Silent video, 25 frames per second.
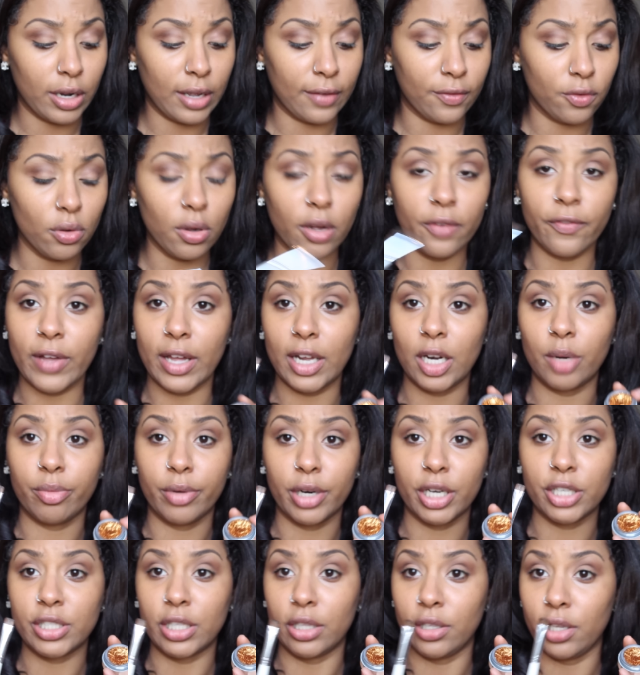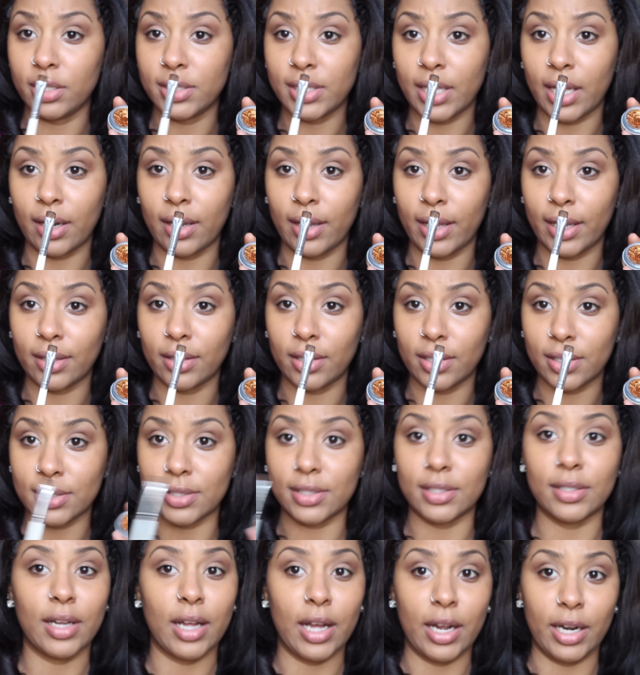If you could find a brush that looks kind of like
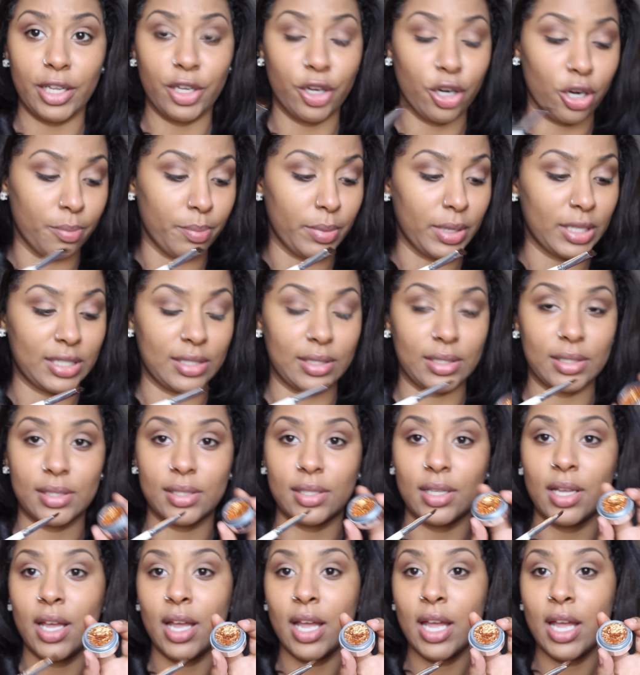this, then honey, you're in business.